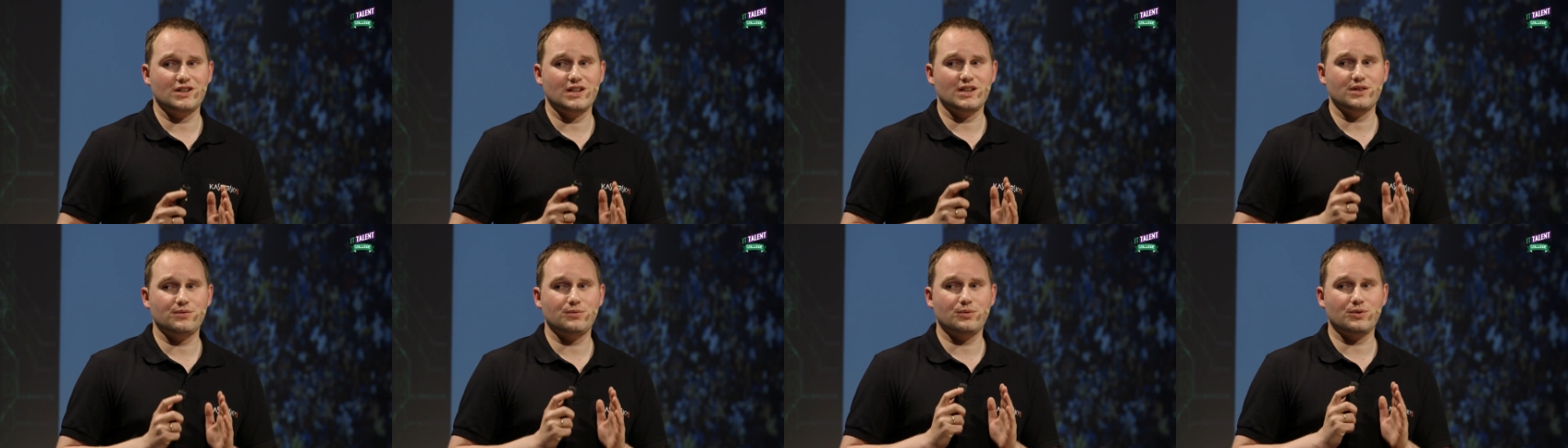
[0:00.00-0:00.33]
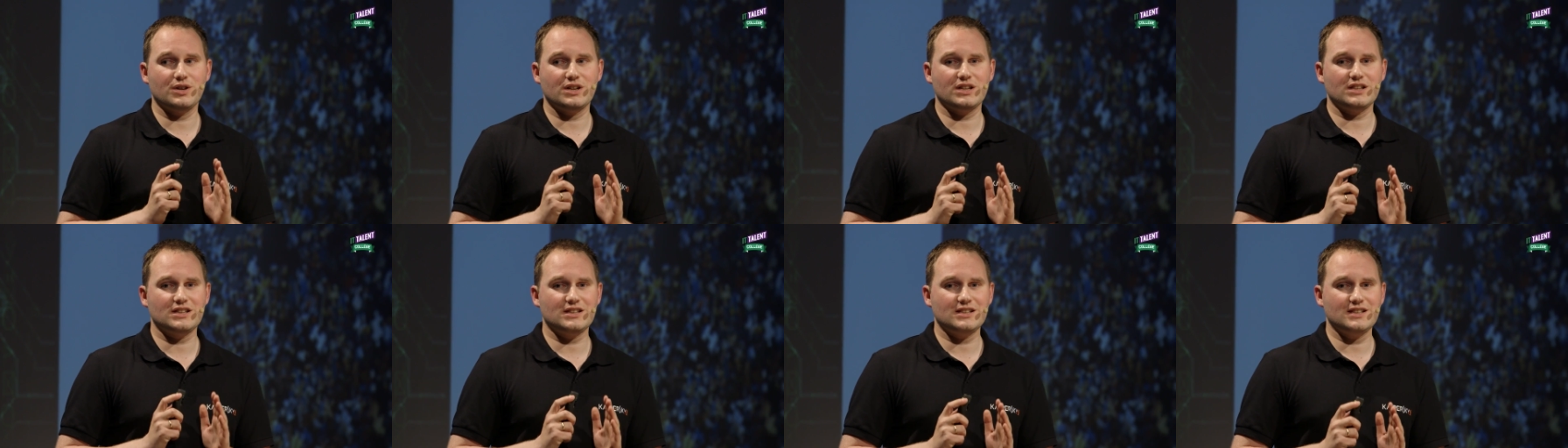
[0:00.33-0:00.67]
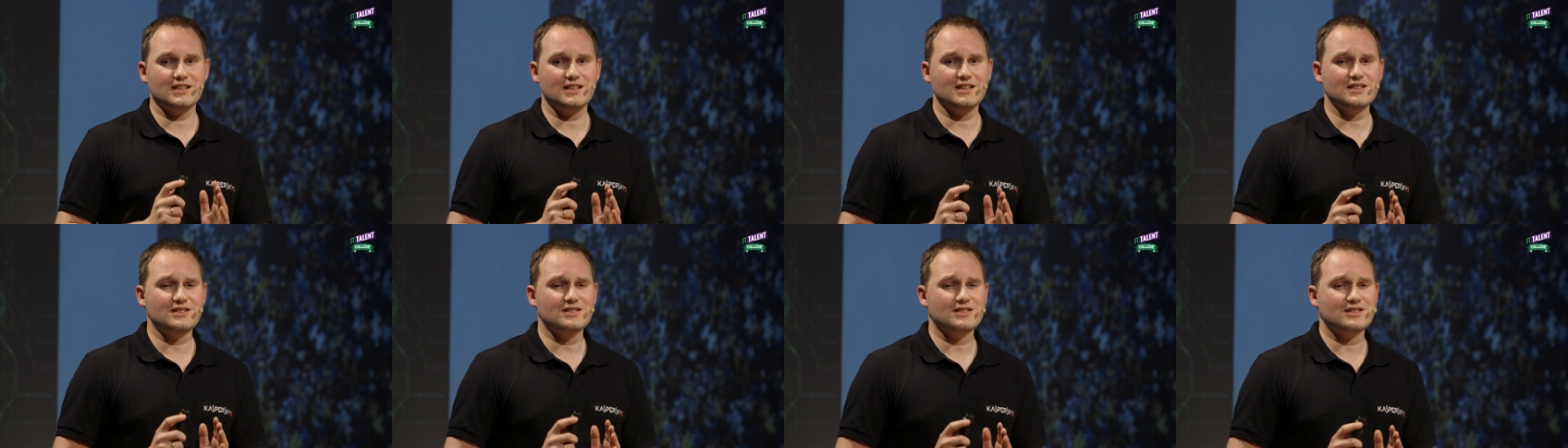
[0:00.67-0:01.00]
that for at
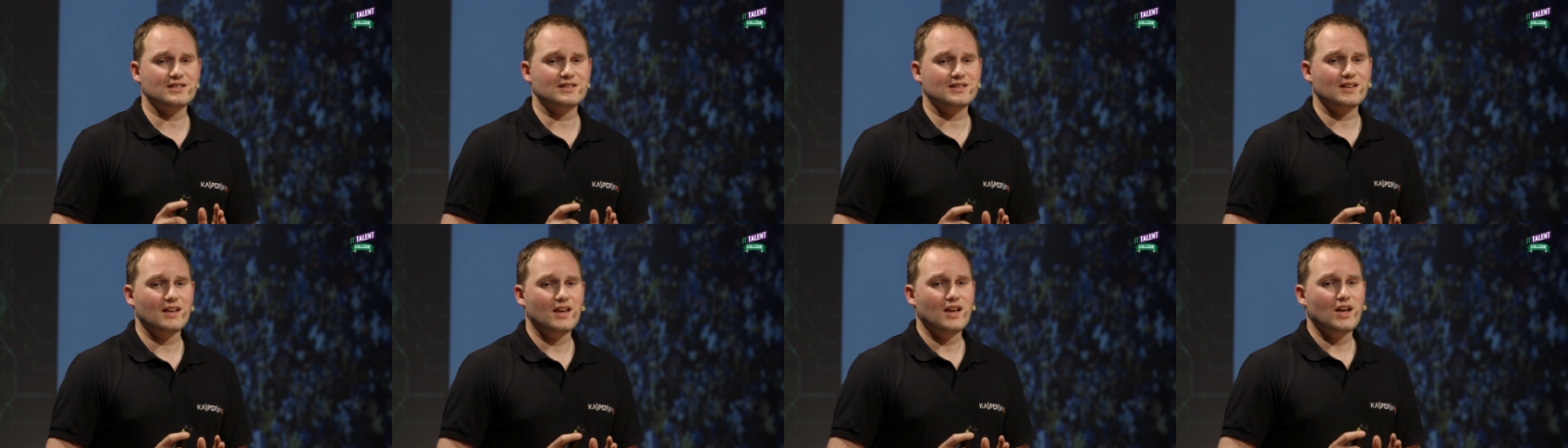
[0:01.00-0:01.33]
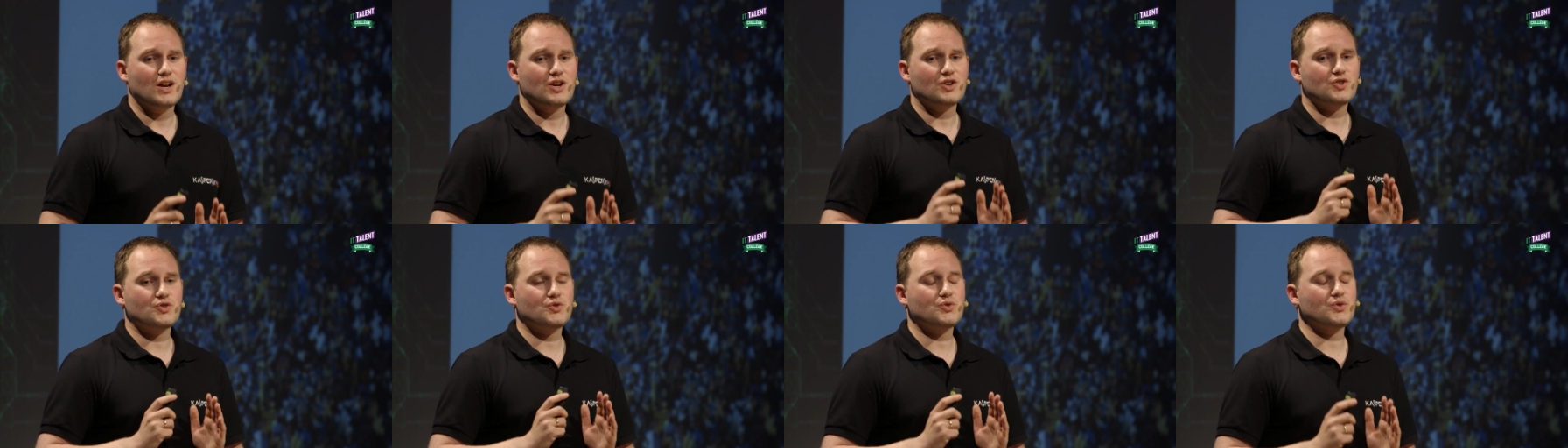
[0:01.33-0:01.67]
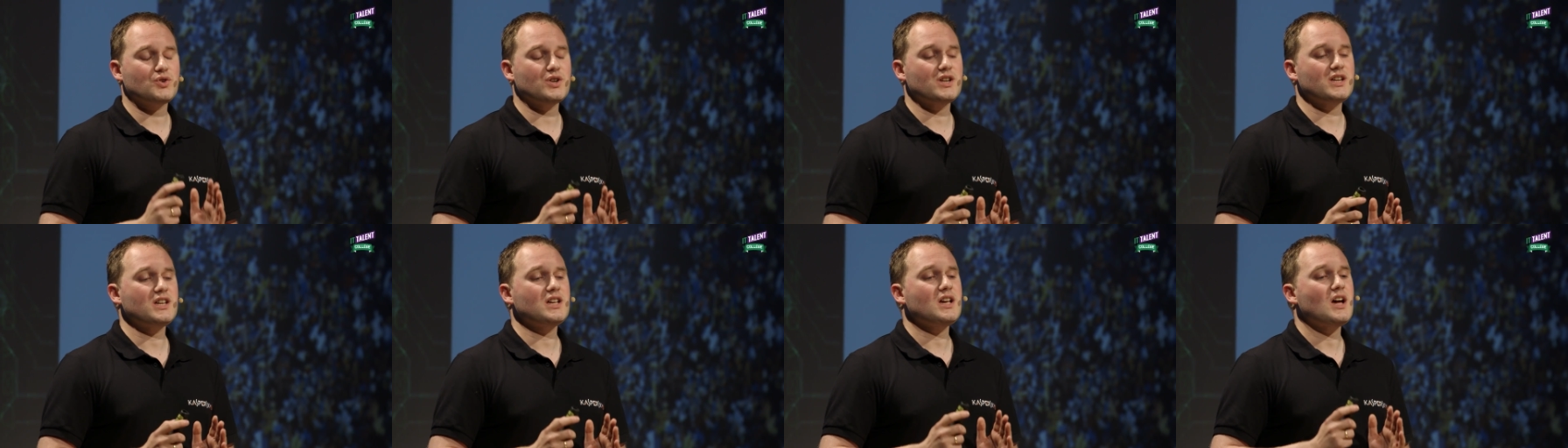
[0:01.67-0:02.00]
least
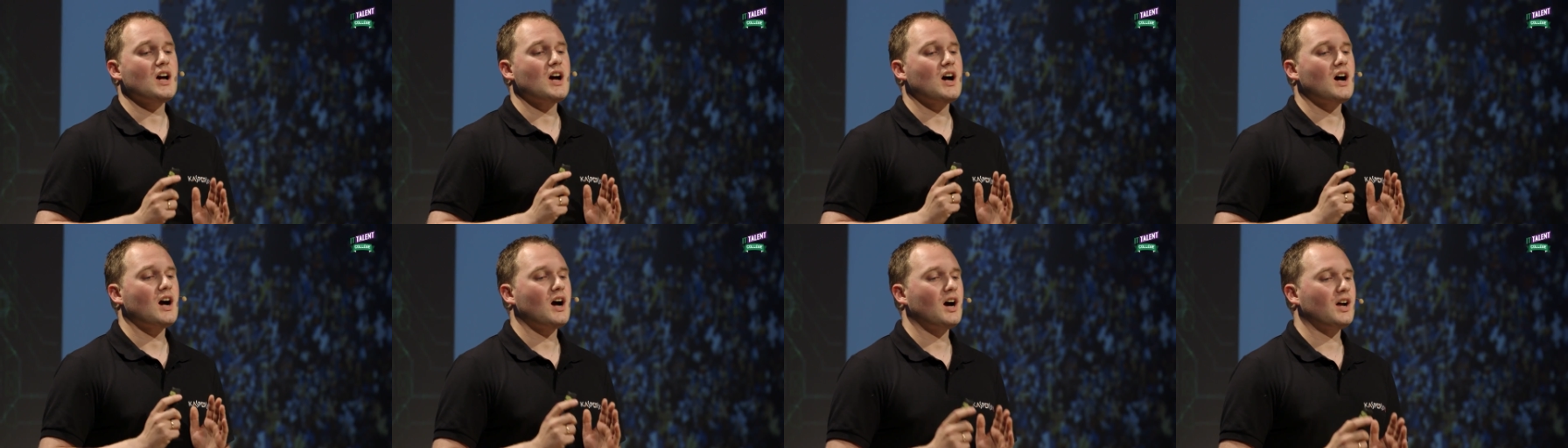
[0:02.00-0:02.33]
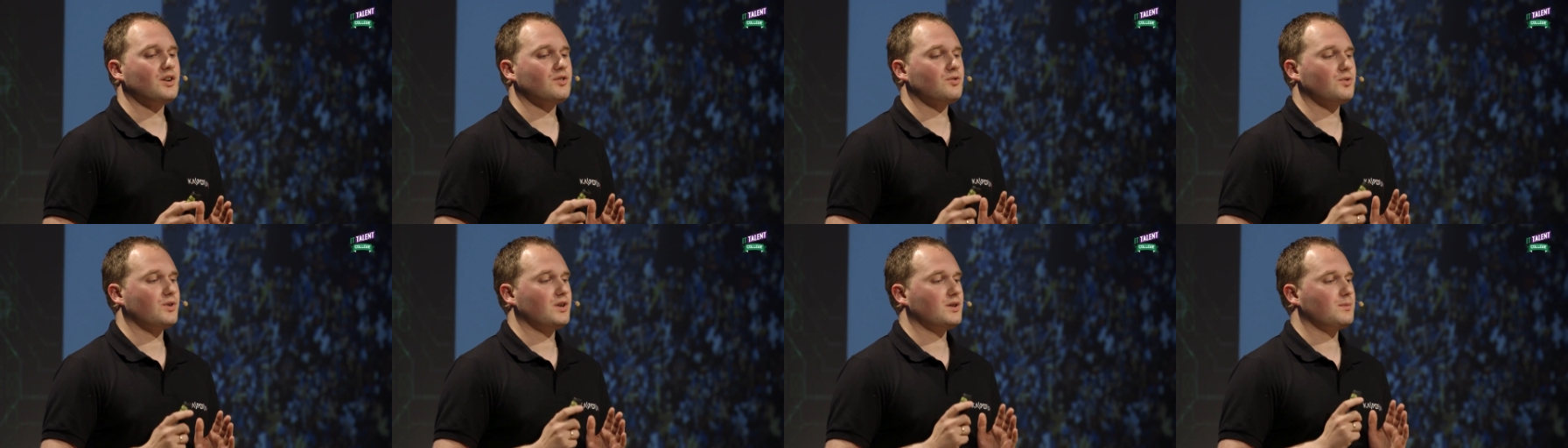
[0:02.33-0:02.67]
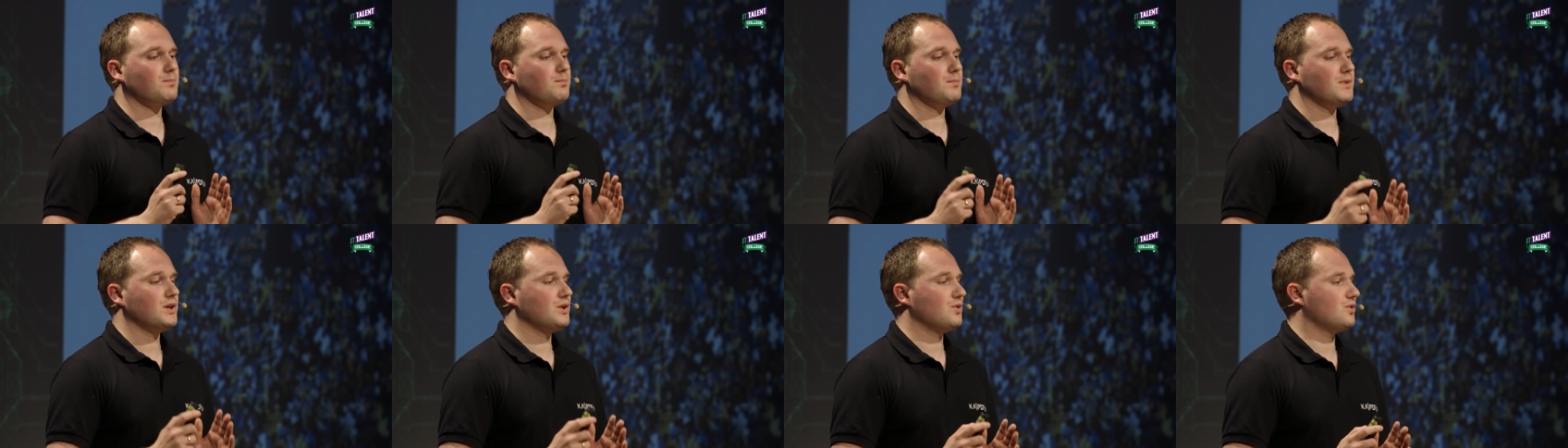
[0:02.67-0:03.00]

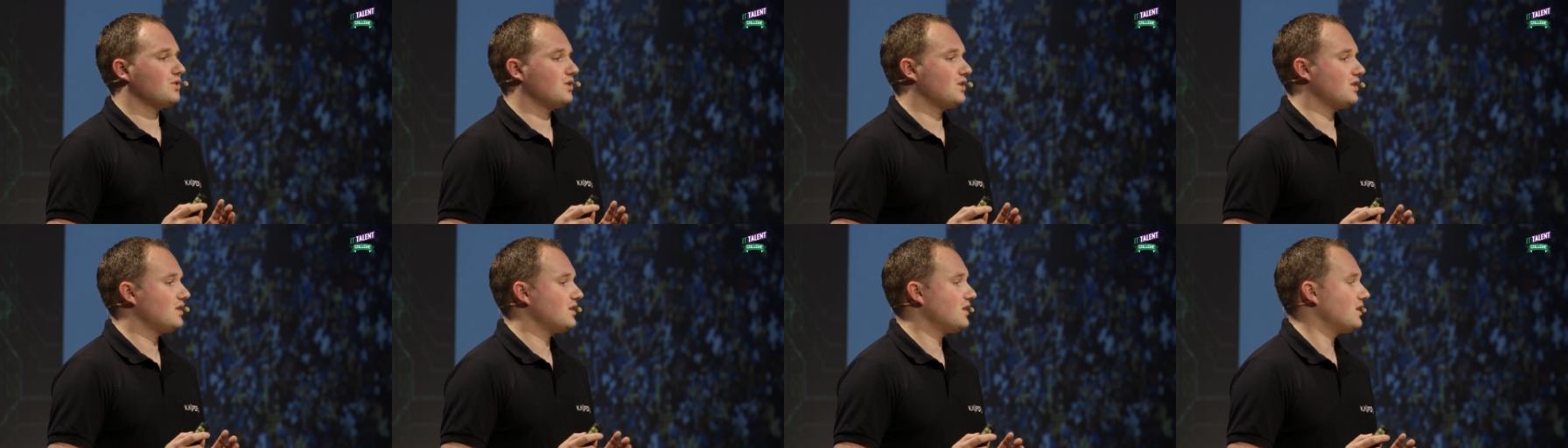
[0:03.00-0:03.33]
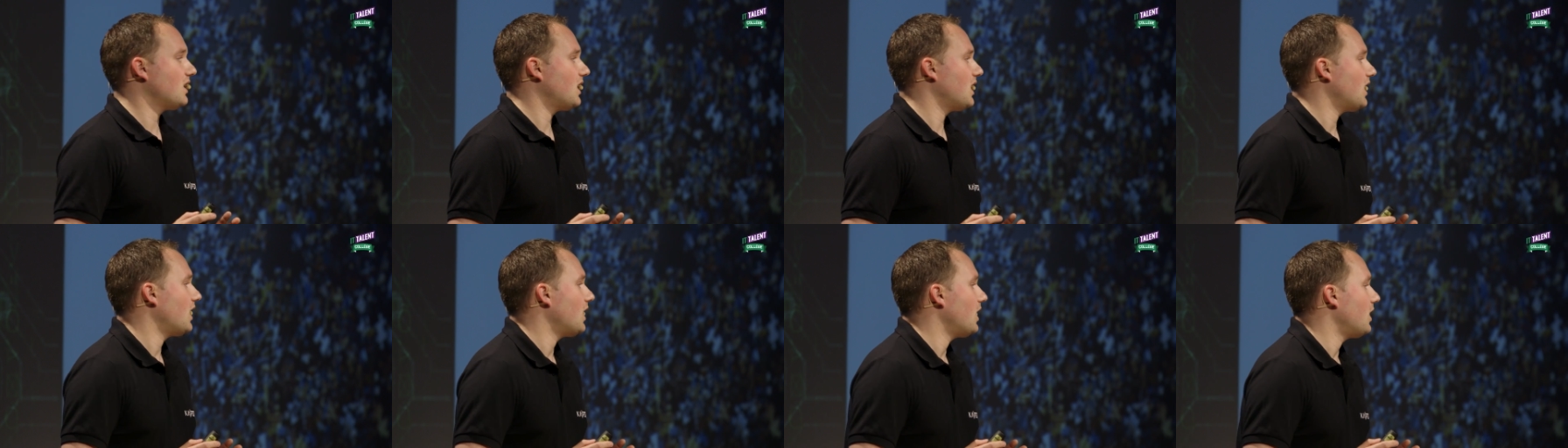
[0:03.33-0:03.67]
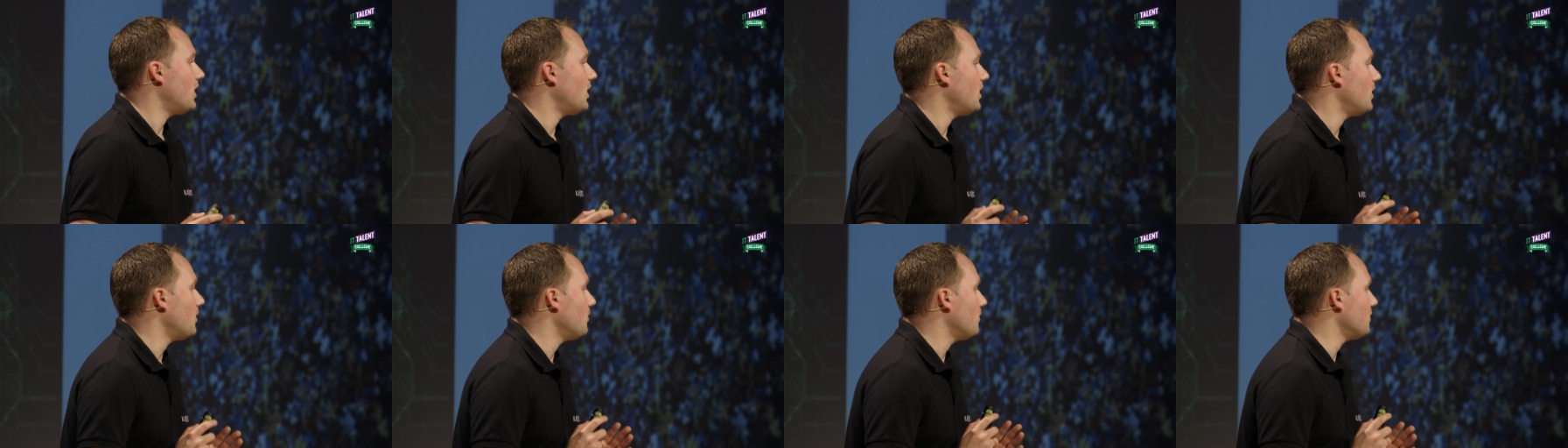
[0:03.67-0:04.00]
300 million
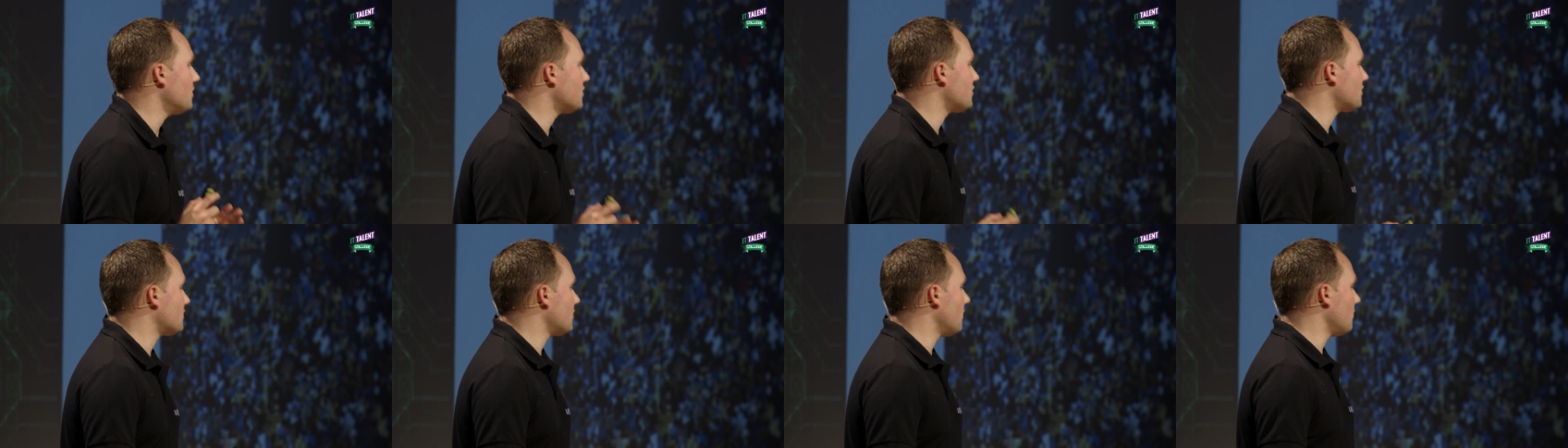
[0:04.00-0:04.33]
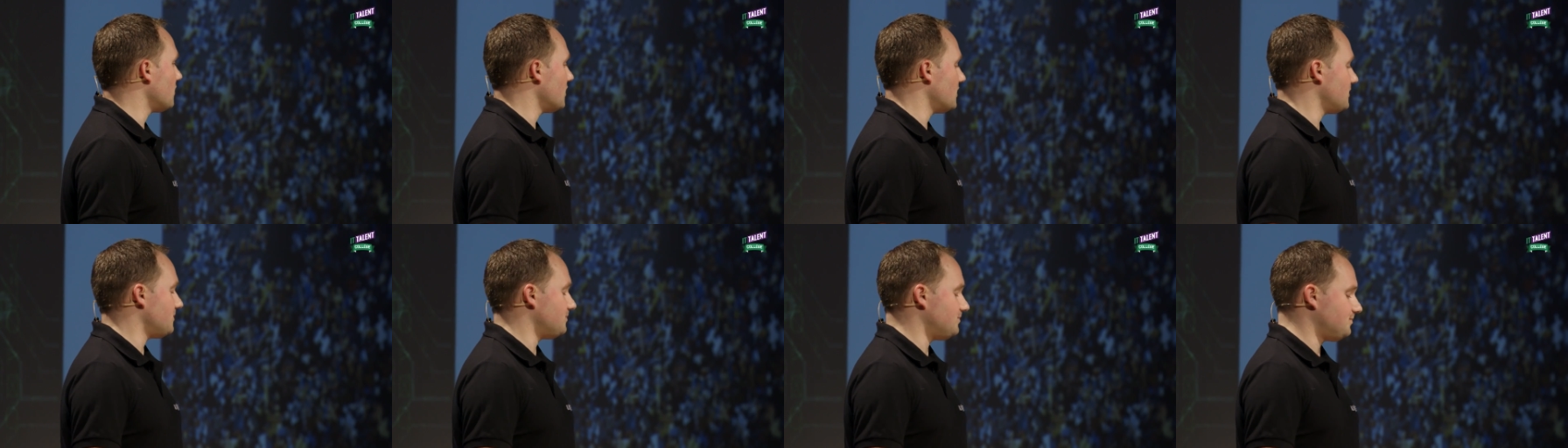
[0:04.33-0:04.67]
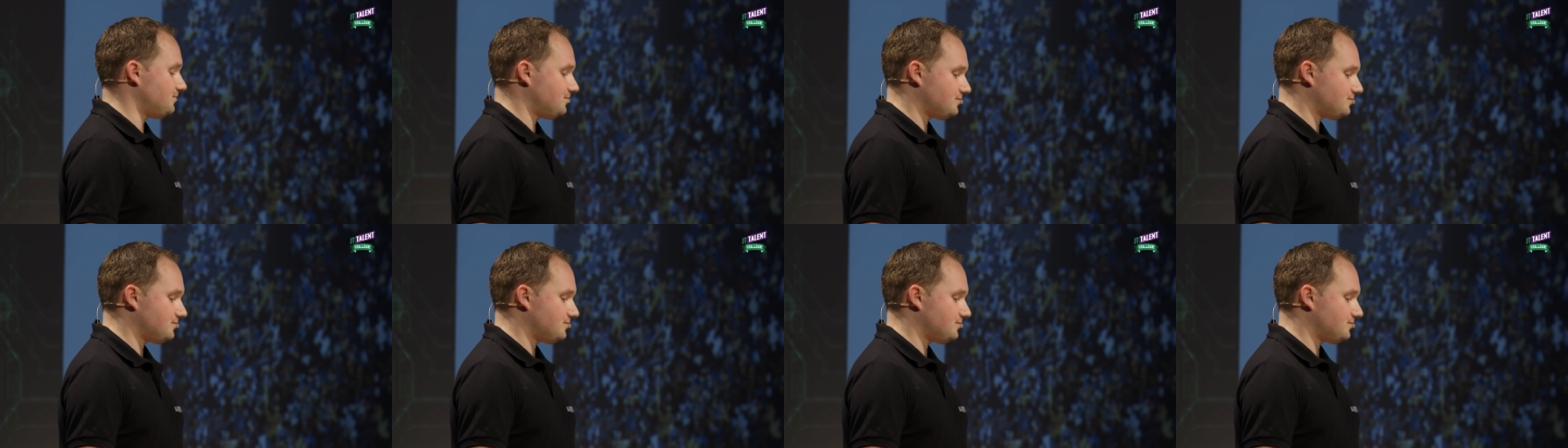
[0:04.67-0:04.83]
was stolen.